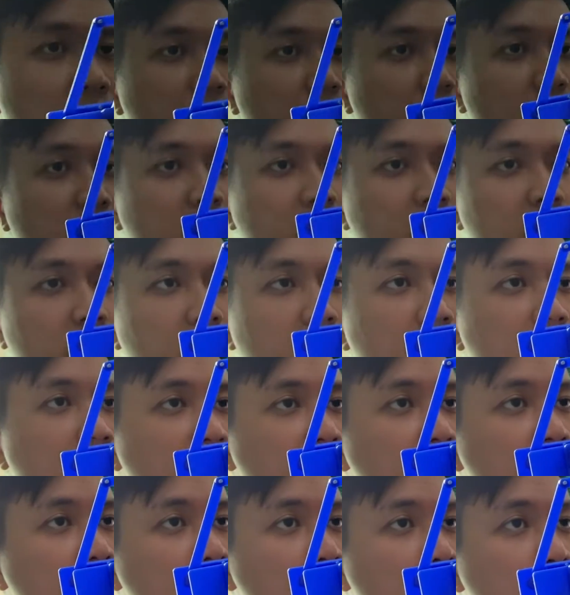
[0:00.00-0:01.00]
for the other
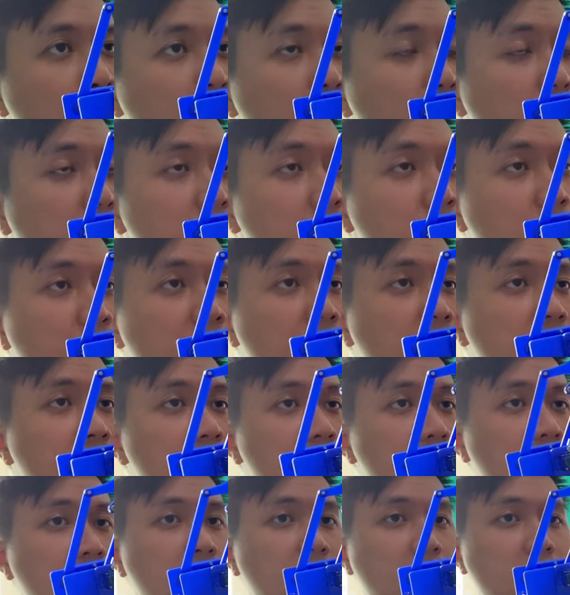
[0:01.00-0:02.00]
two
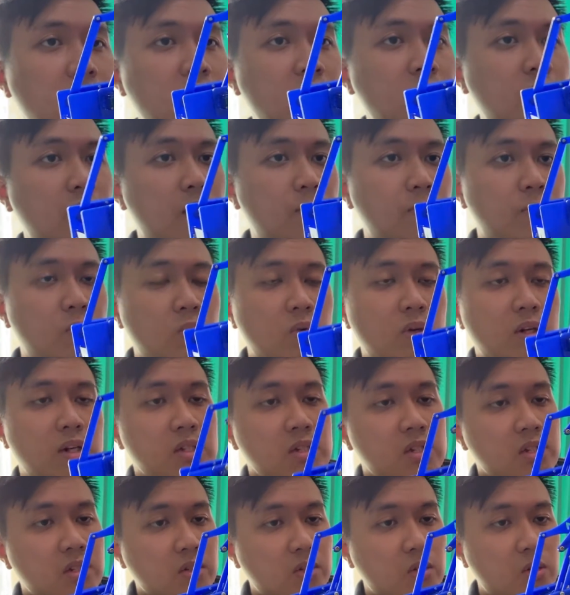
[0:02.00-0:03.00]
joints, it is up to
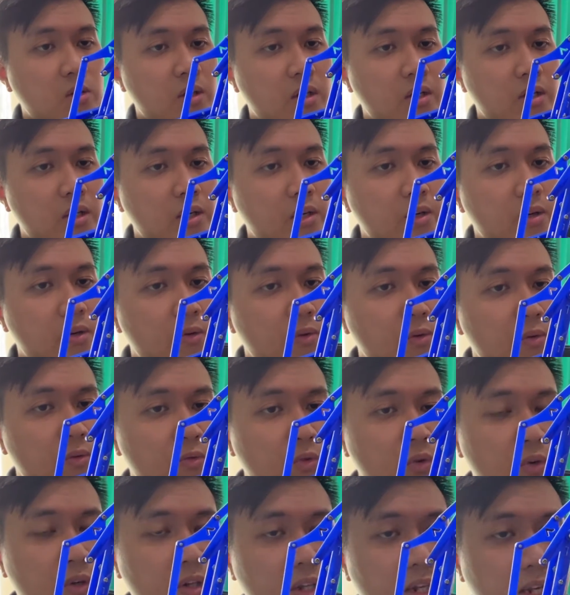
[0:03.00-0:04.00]
us
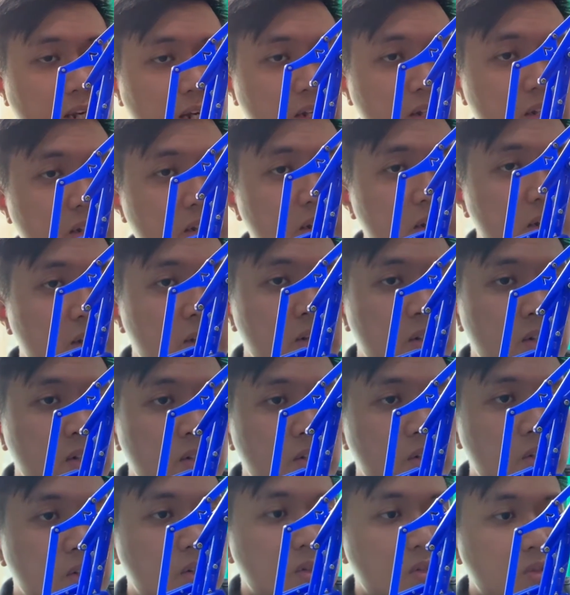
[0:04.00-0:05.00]
for the angle.
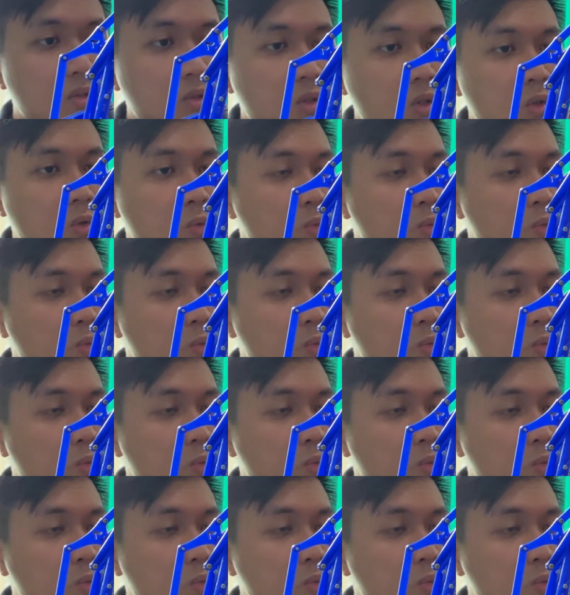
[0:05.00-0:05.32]
So